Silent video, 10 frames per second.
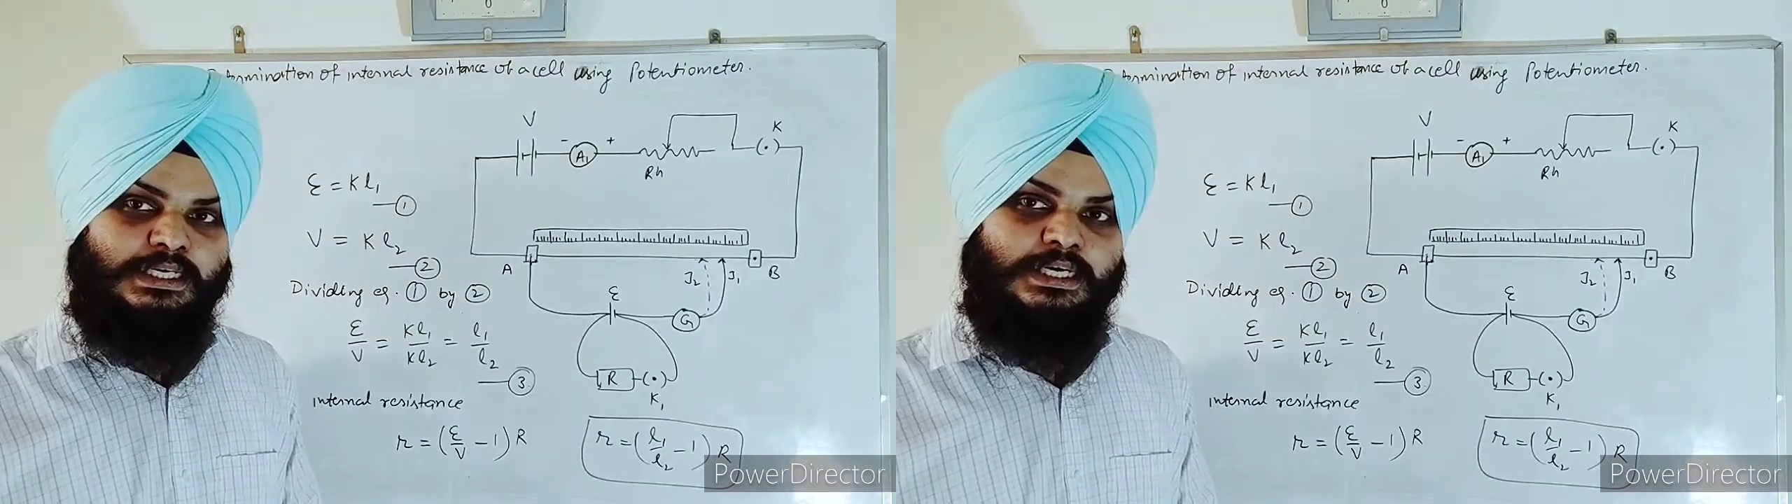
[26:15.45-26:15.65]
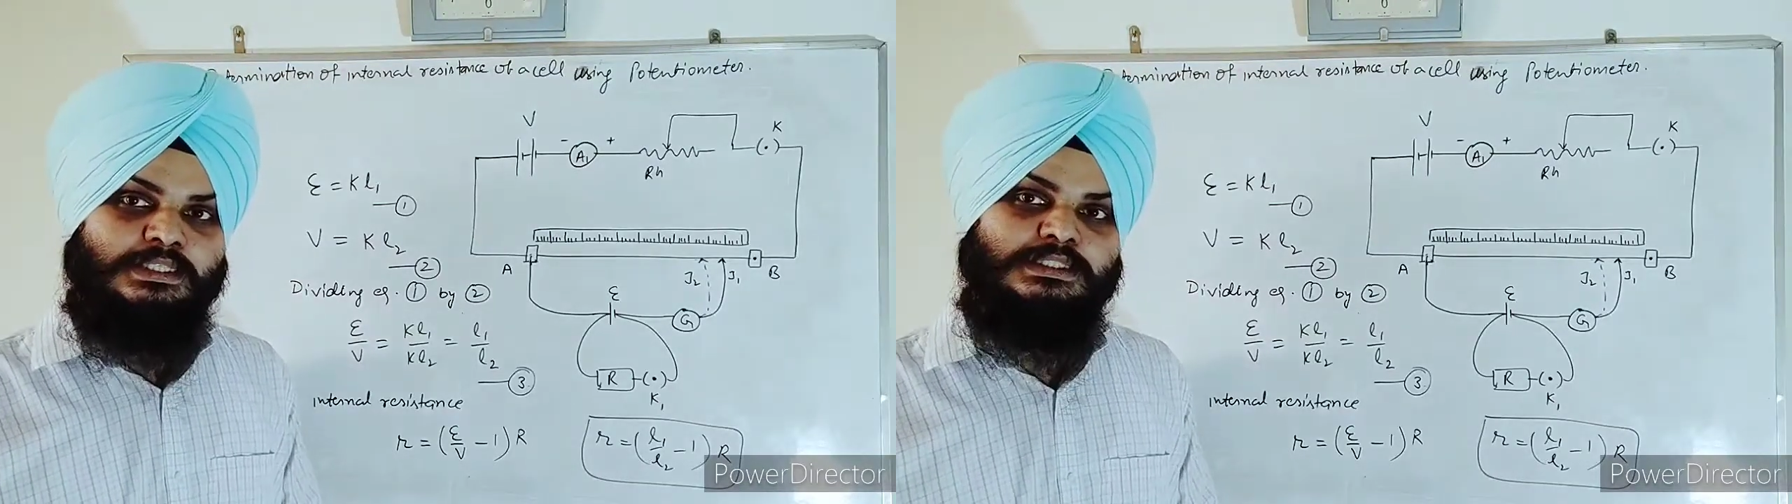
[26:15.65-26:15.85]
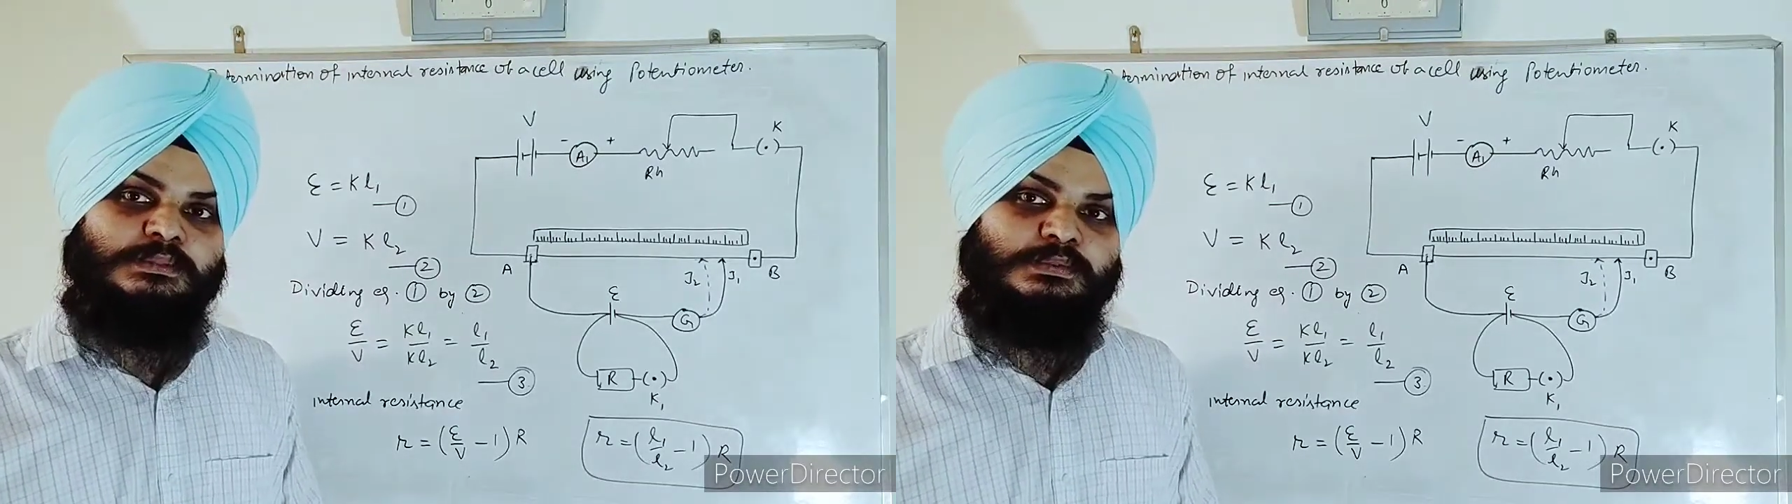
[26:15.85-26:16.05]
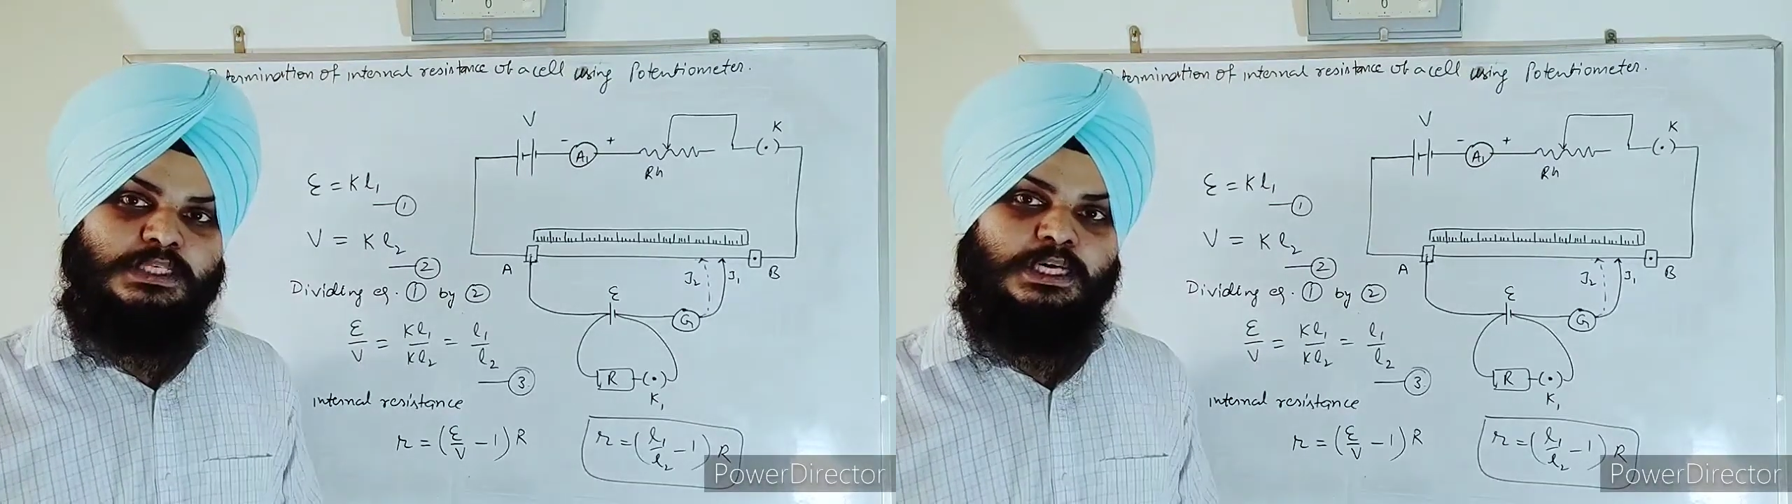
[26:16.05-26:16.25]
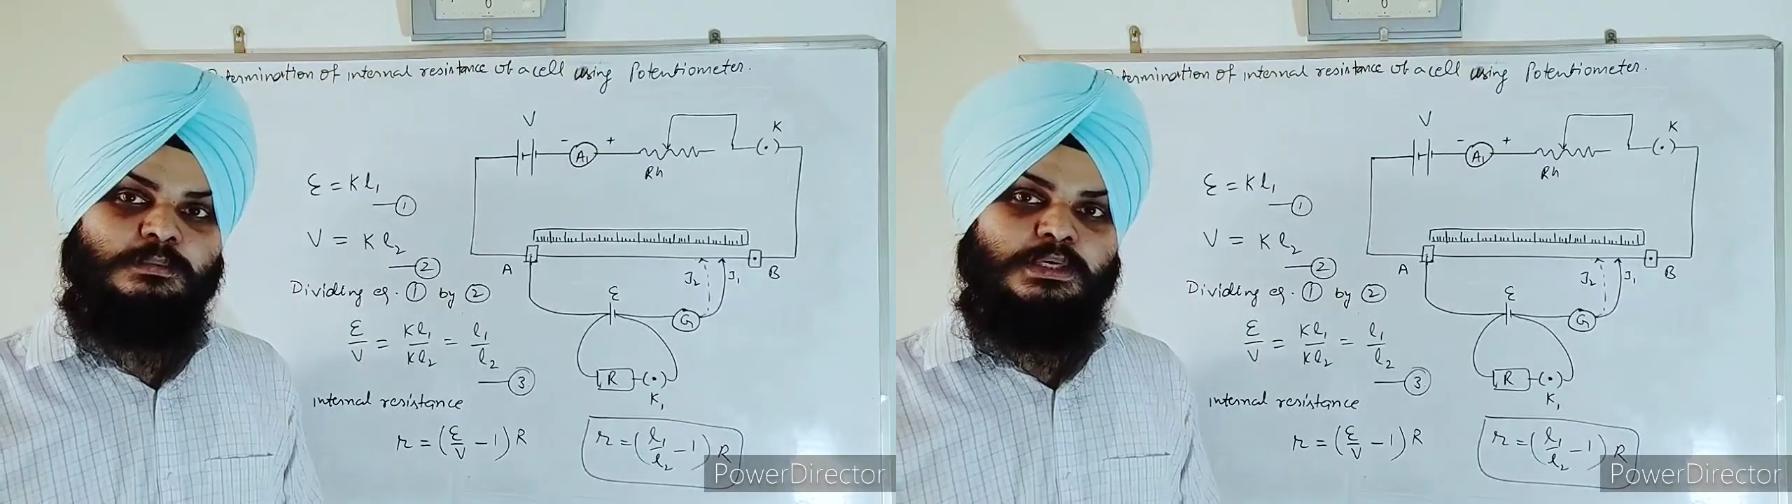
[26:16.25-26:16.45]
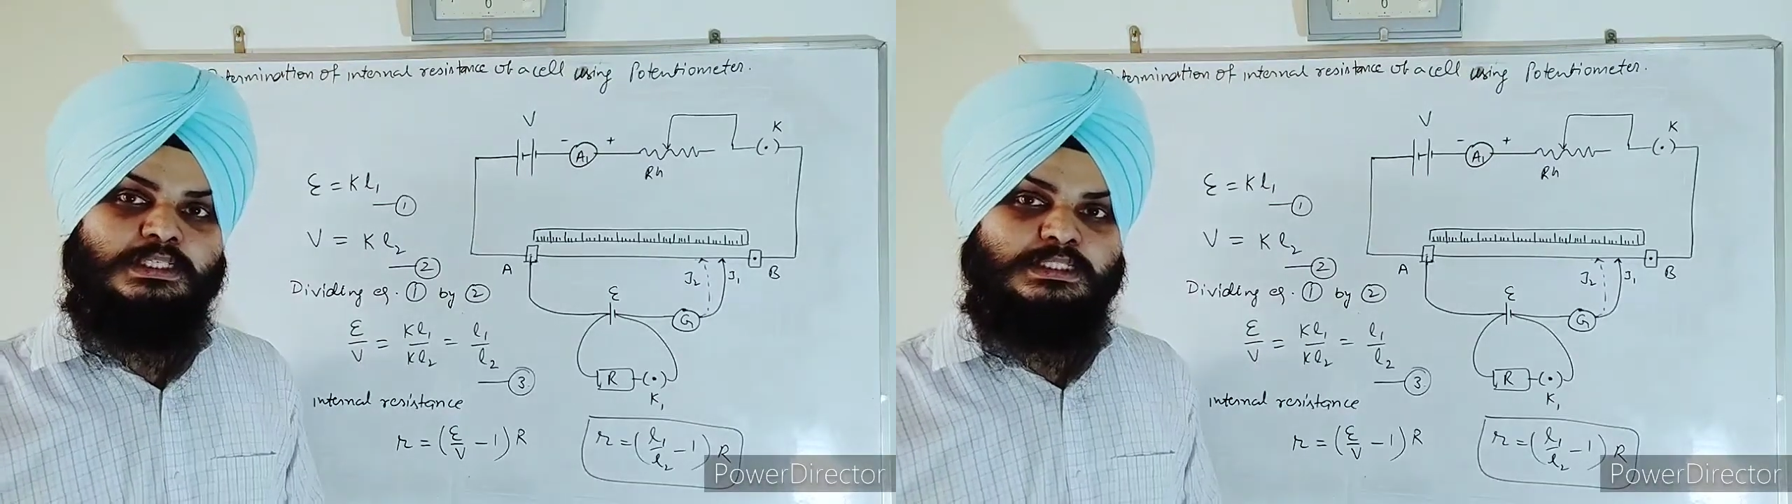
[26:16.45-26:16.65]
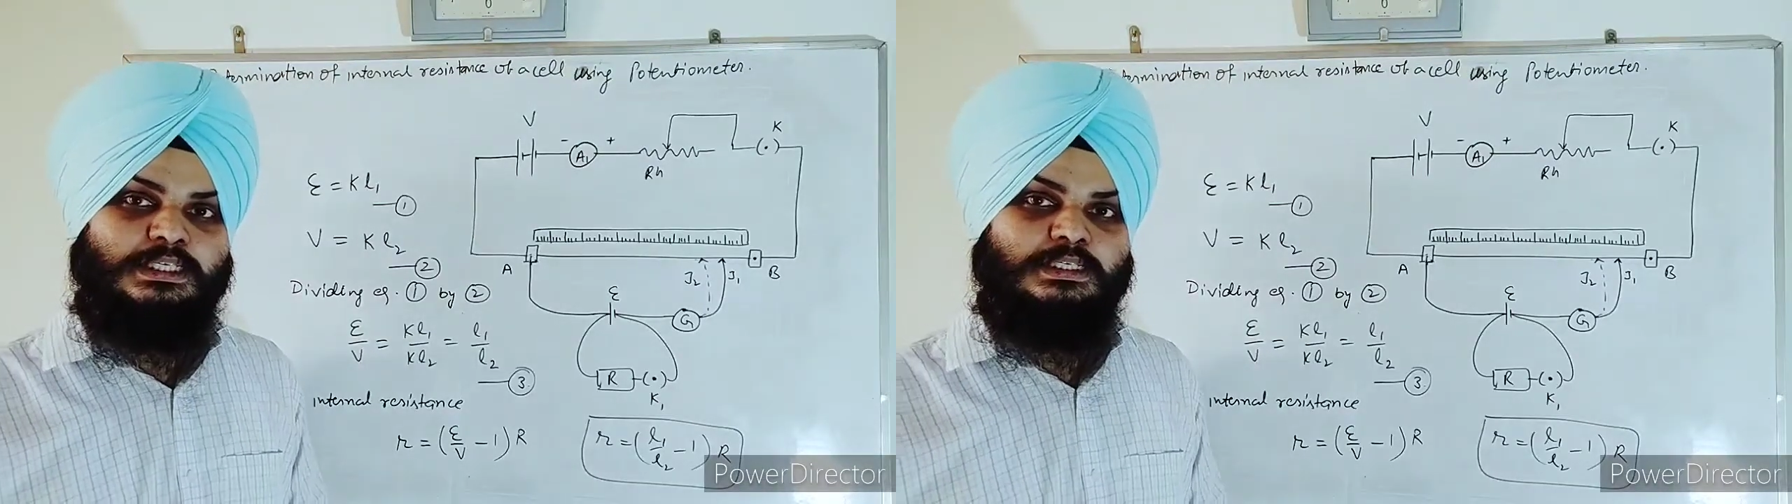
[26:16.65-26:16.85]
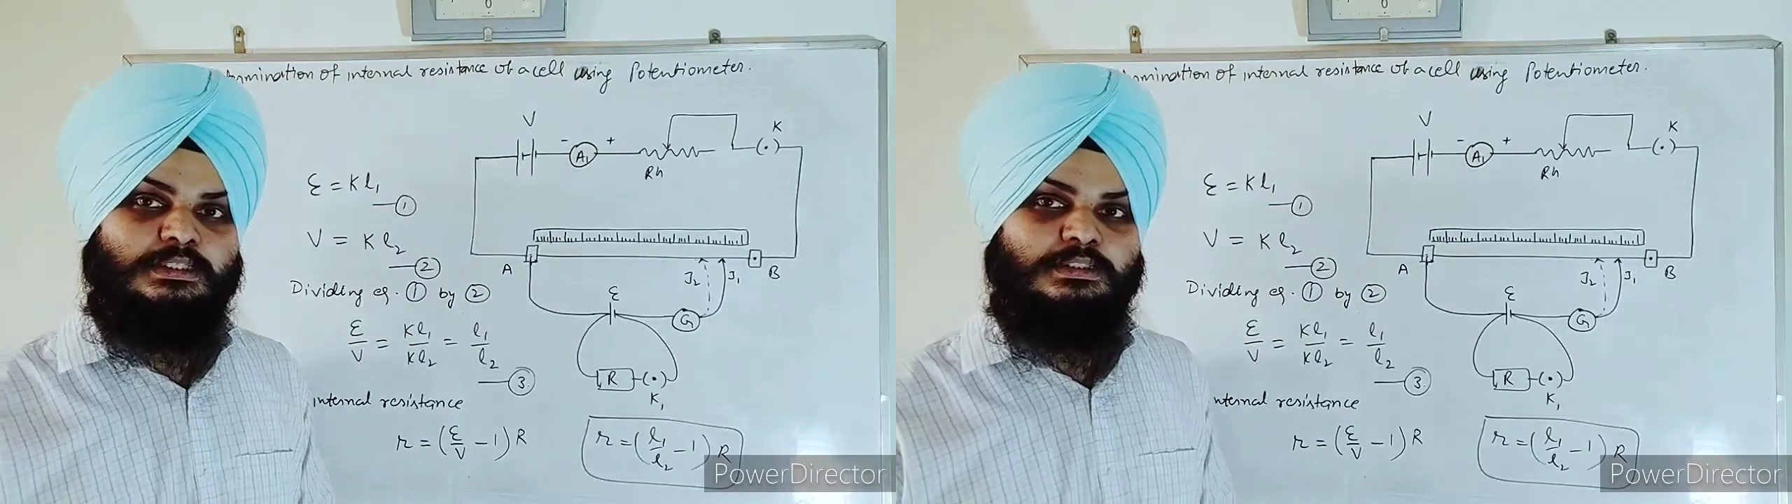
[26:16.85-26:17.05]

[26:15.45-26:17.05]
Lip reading: subscribe my channel